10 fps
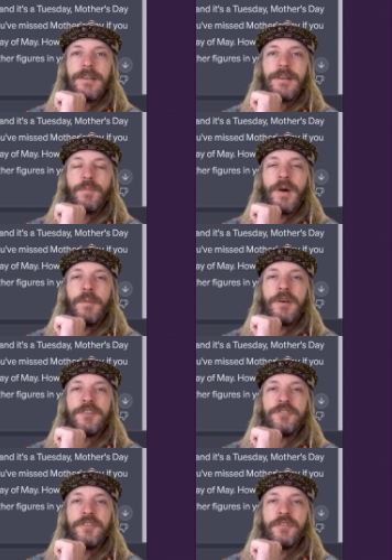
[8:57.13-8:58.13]
Maybe I
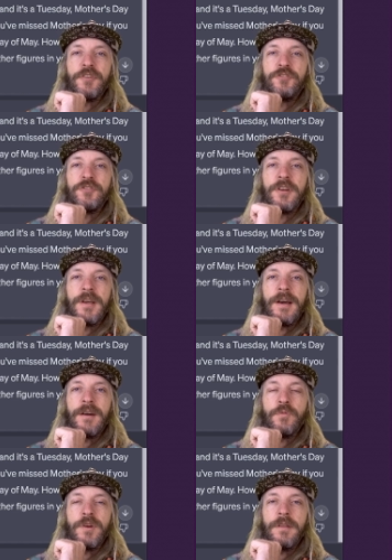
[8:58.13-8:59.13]
should do a
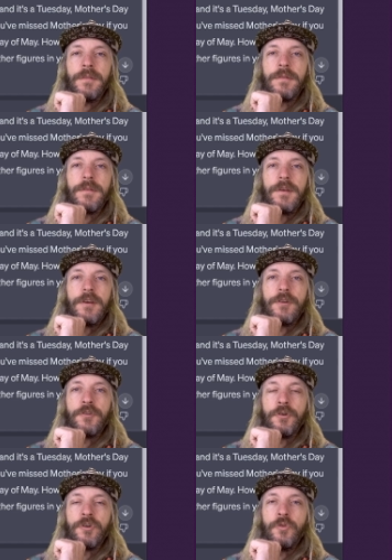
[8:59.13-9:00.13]
shootout with
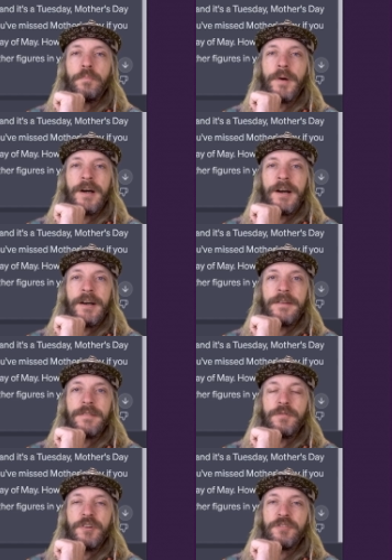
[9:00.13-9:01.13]
Google Bard,
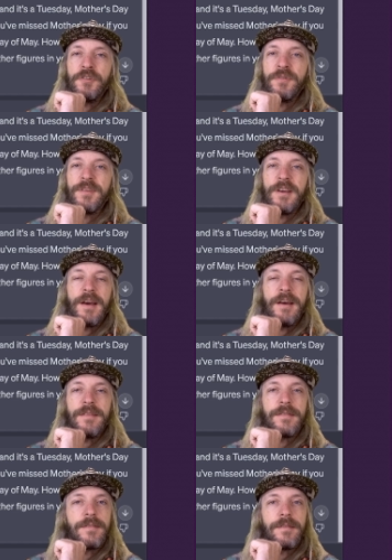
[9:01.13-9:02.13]
which also
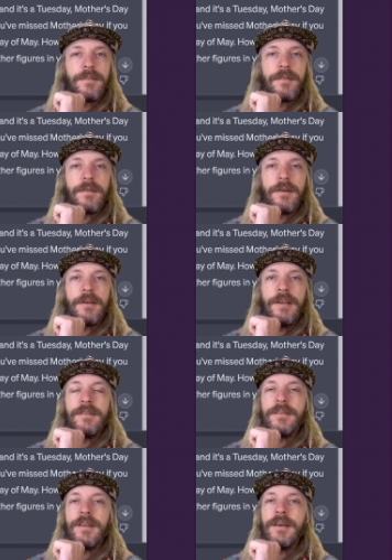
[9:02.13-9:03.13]
has
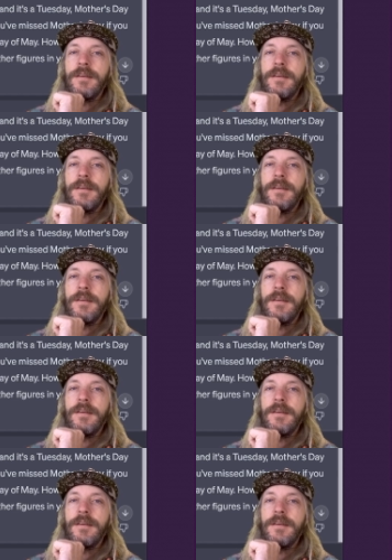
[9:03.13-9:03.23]
internet